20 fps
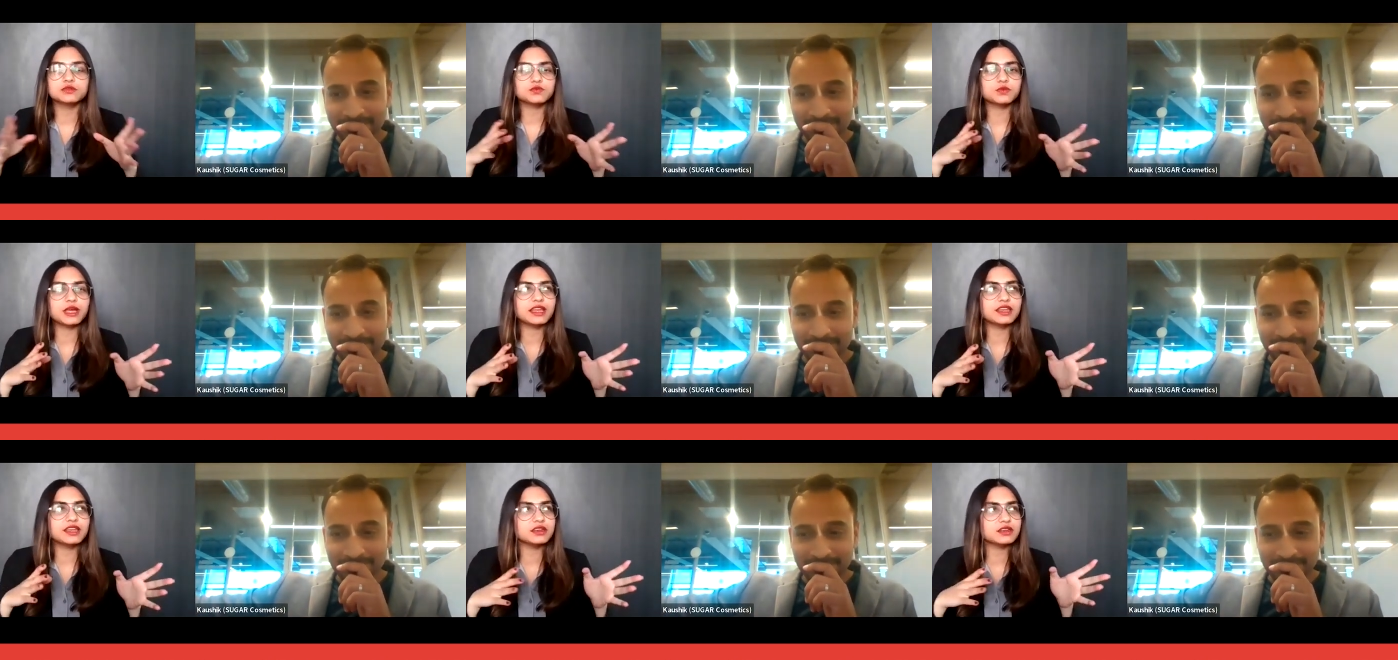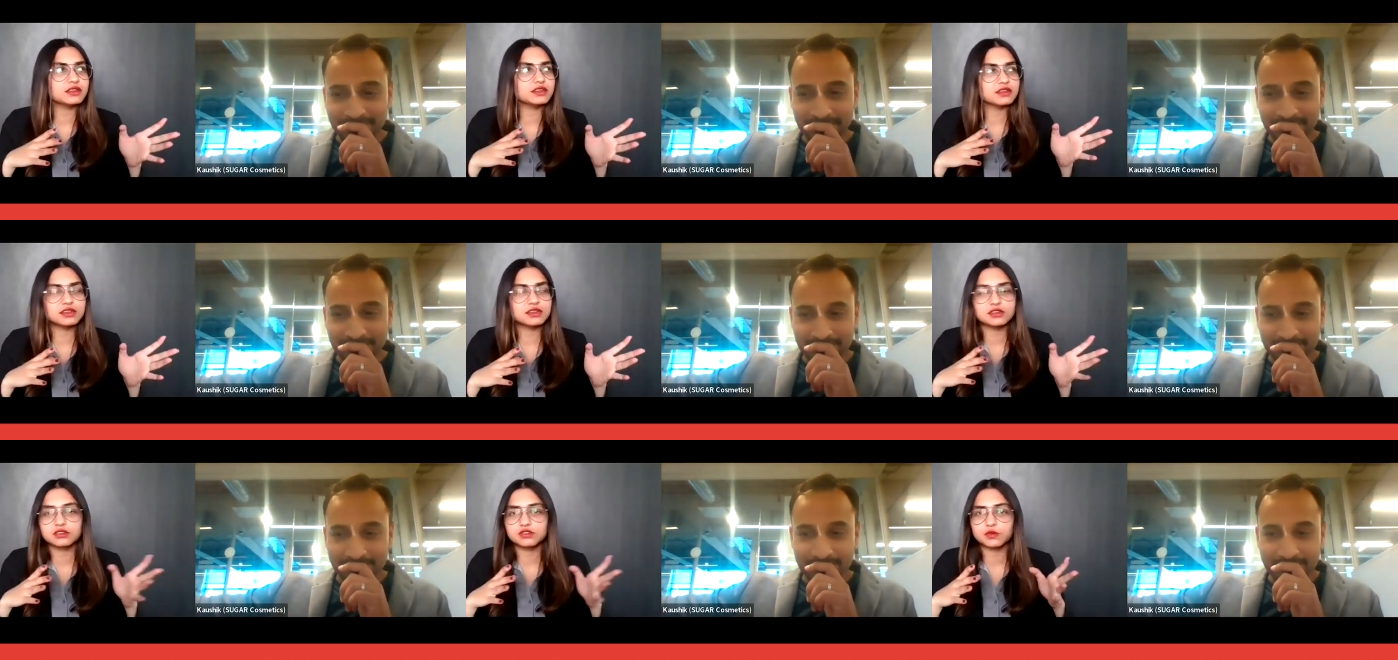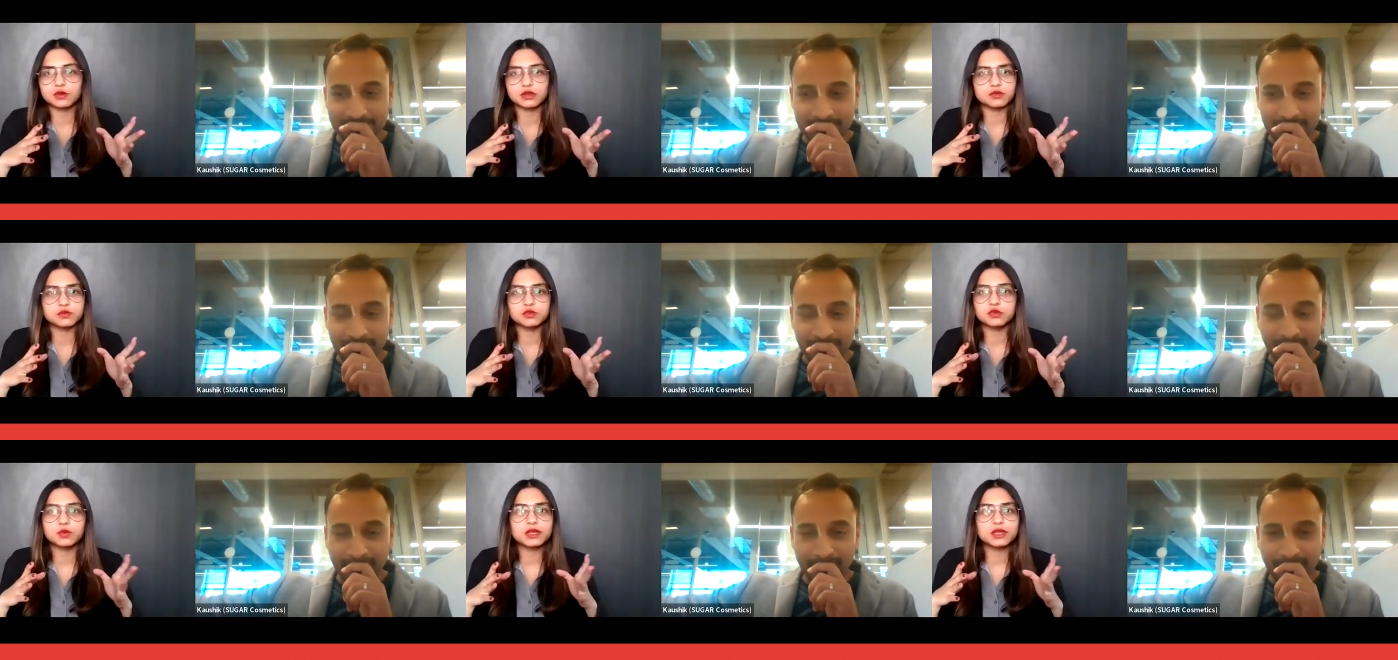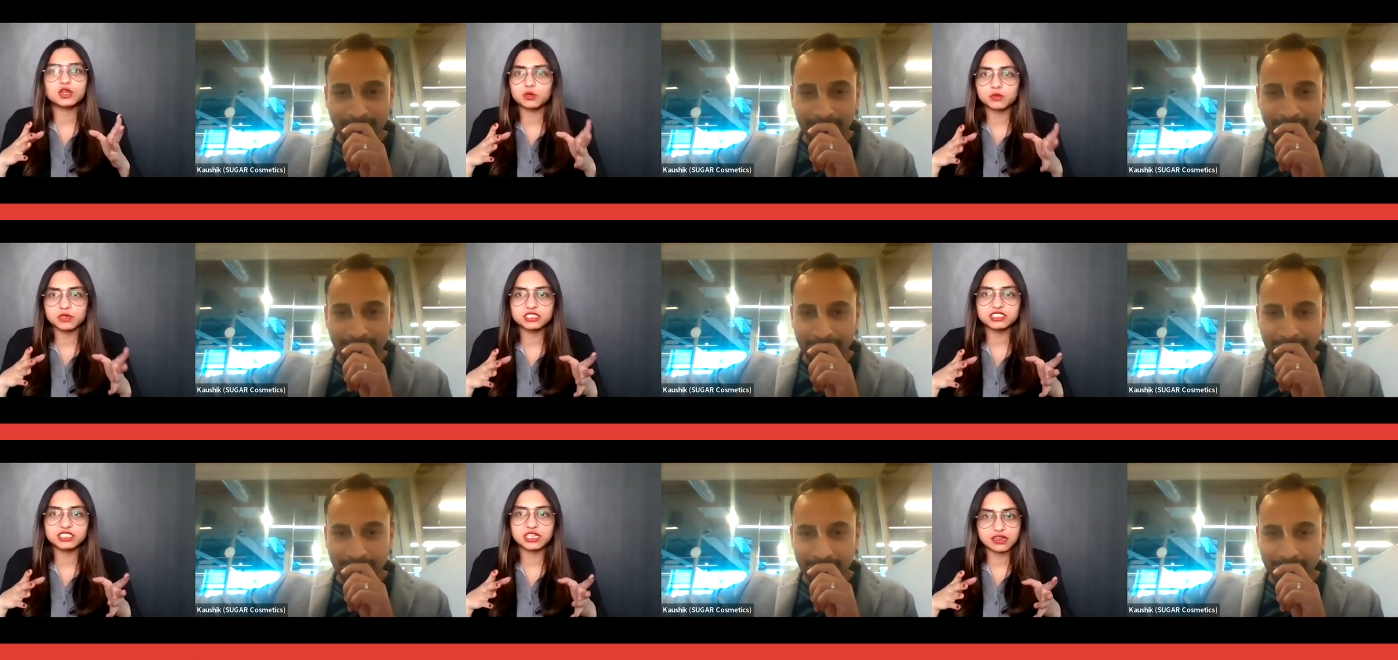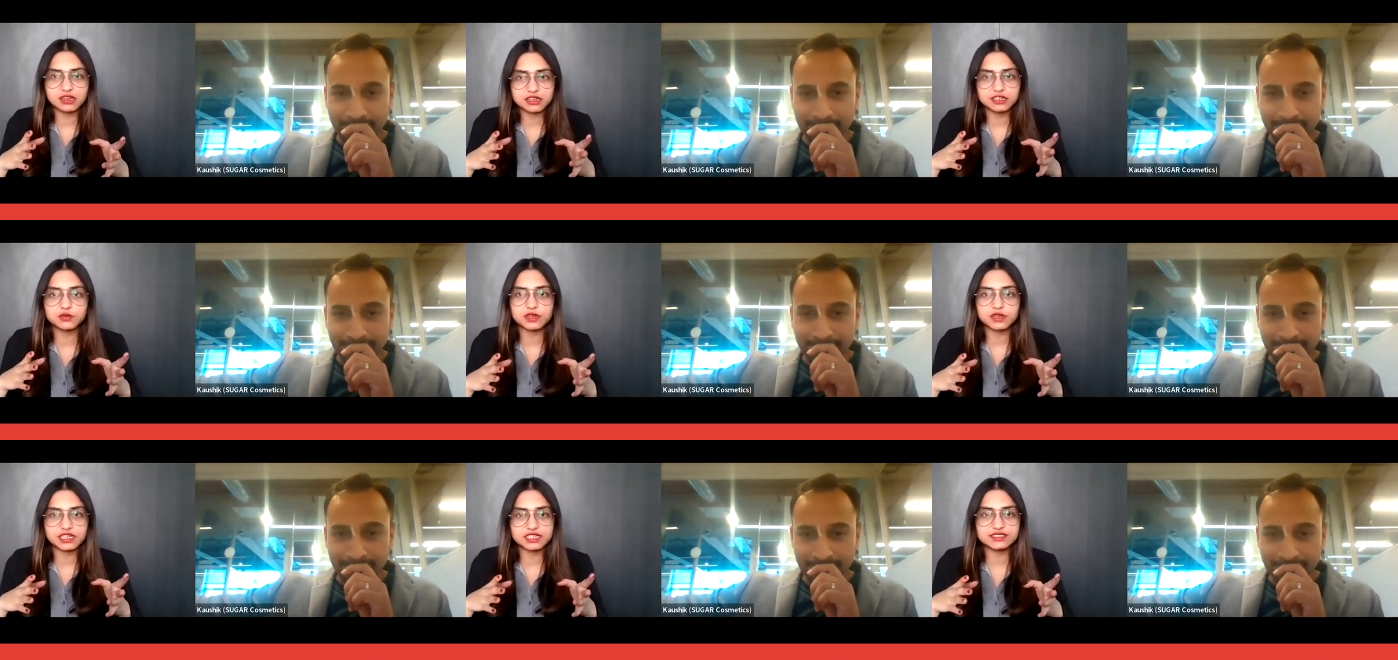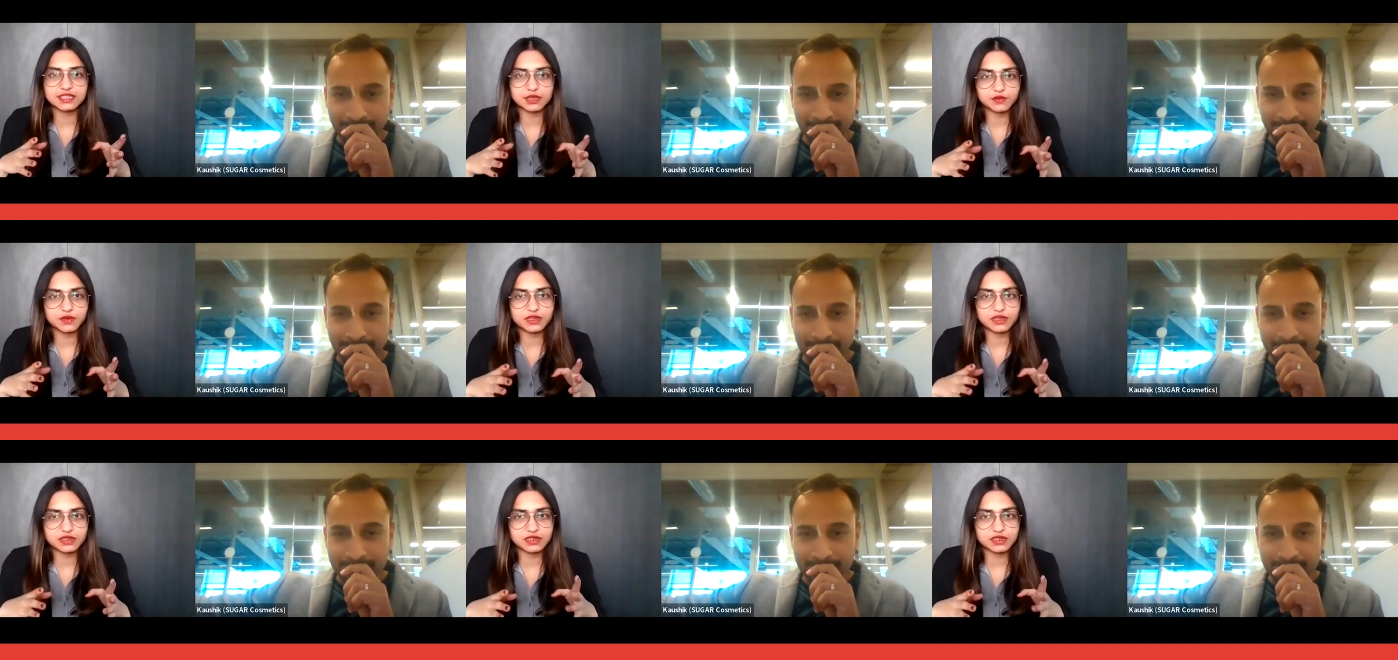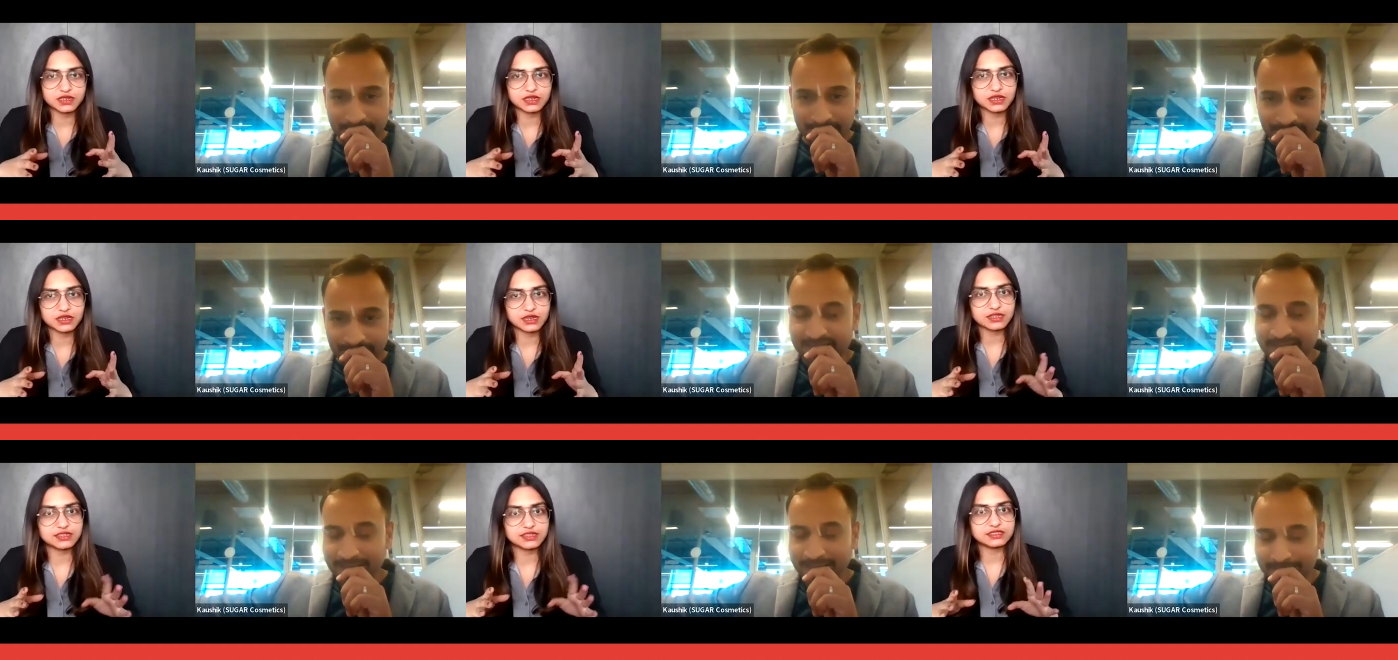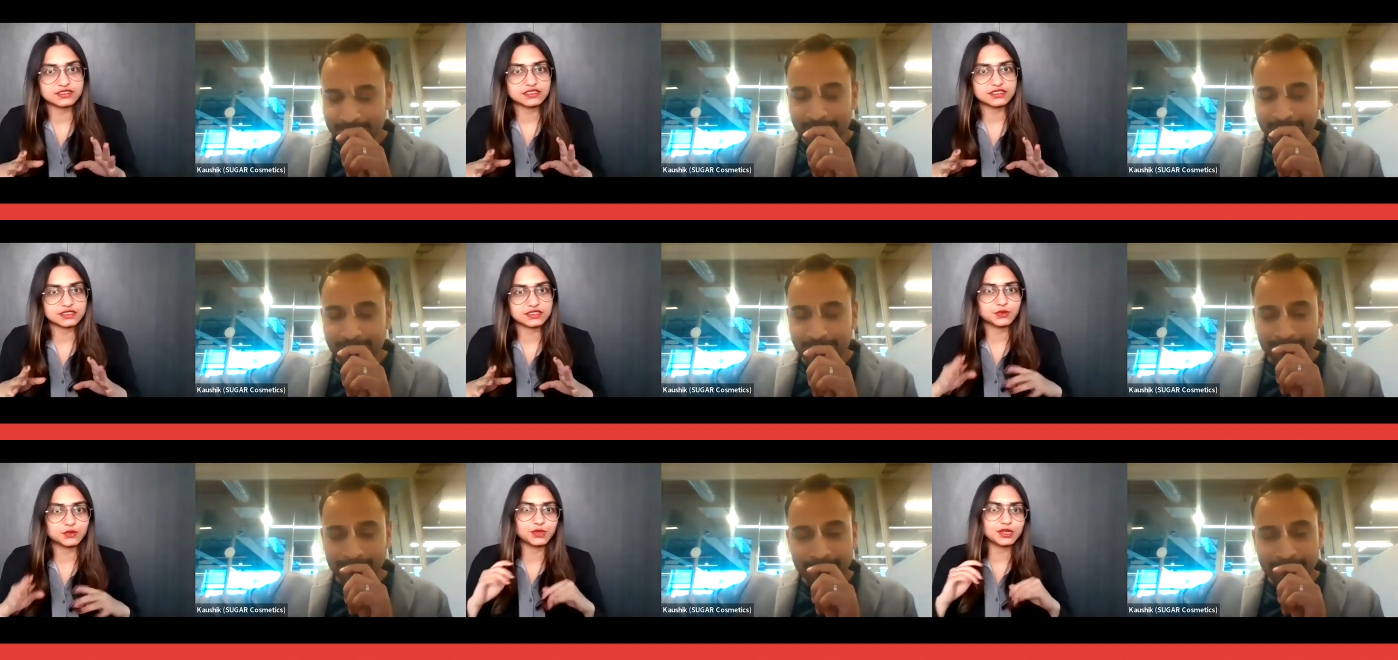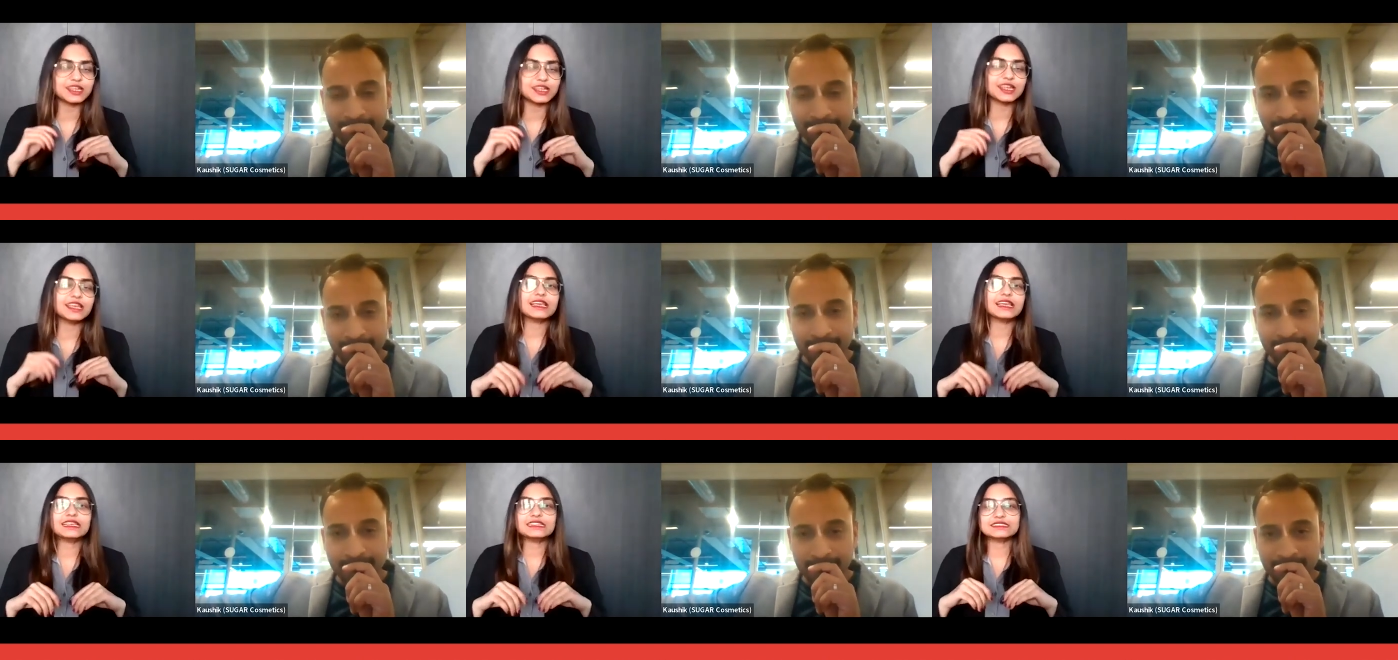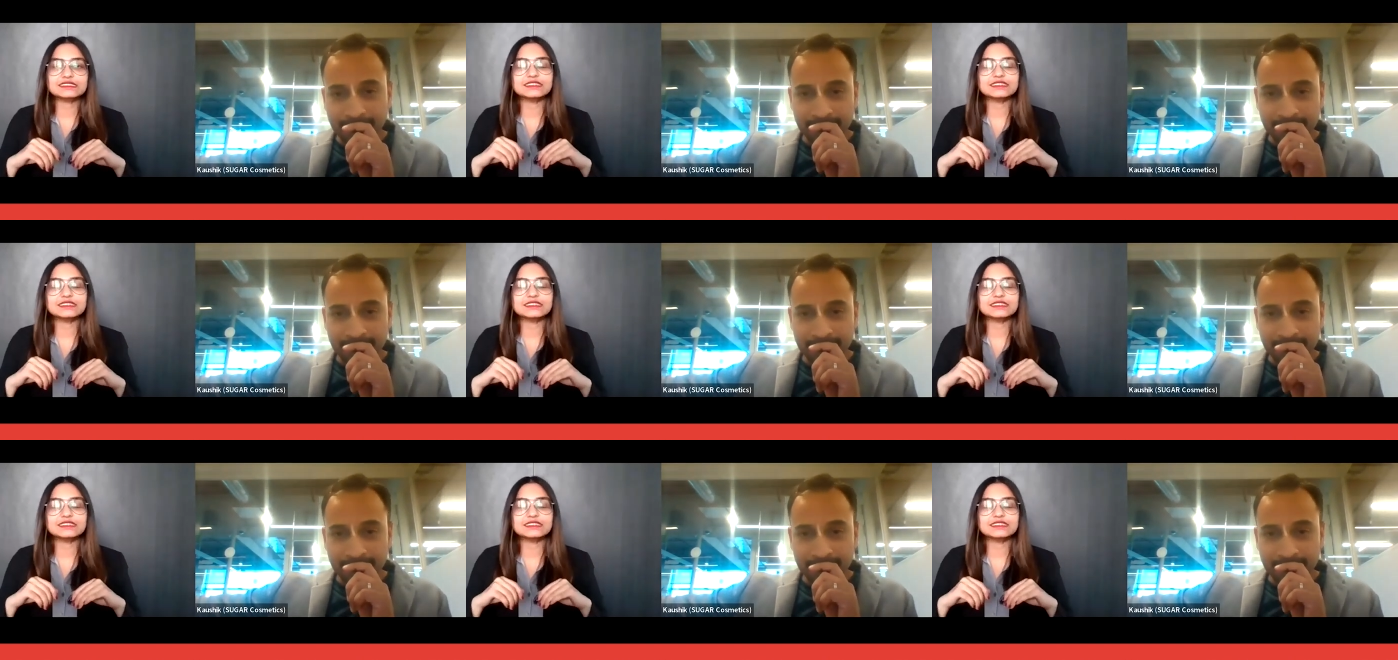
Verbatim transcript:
Speaker 1: went into we went omni channel in 2017 yes right.